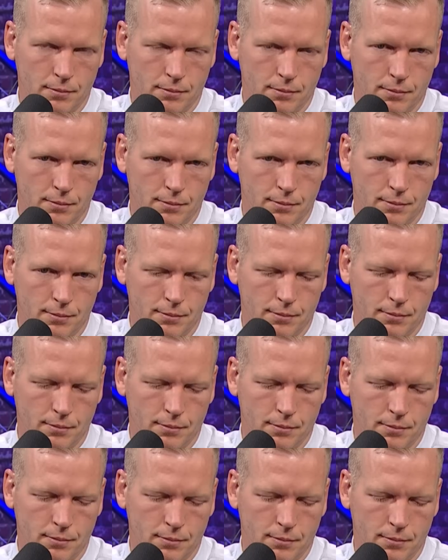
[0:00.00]

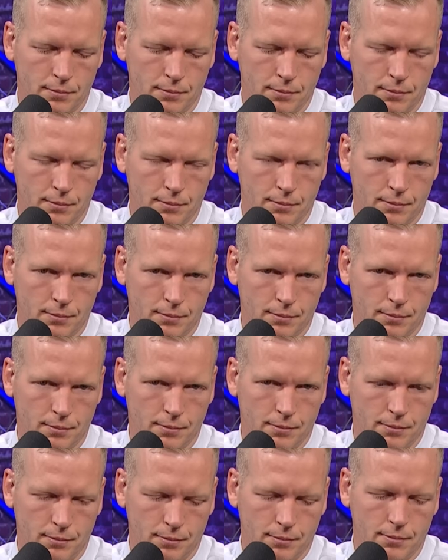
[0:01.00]

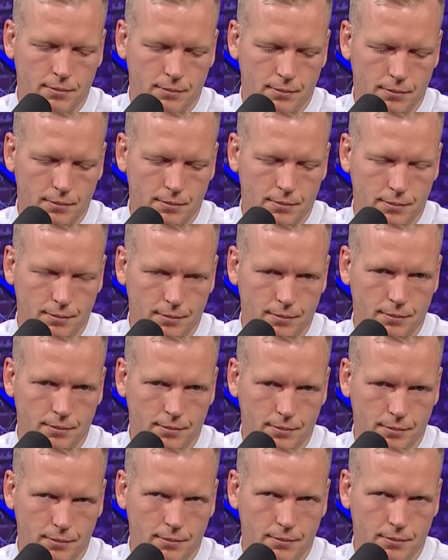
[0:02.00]

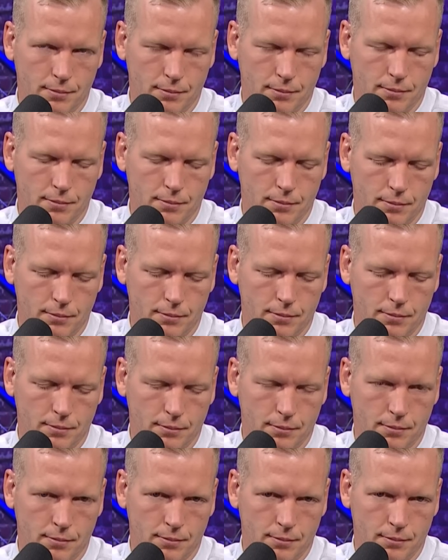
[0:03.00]

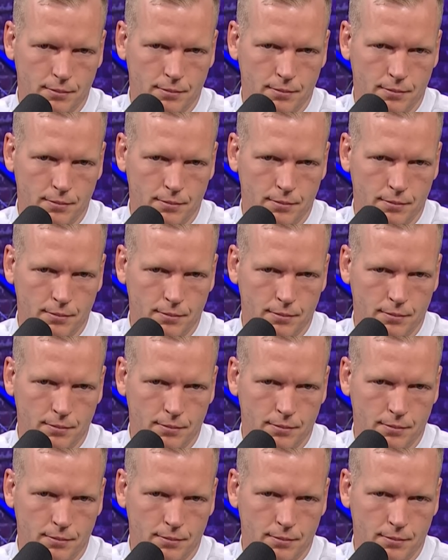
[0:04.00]
This person isn't speaking.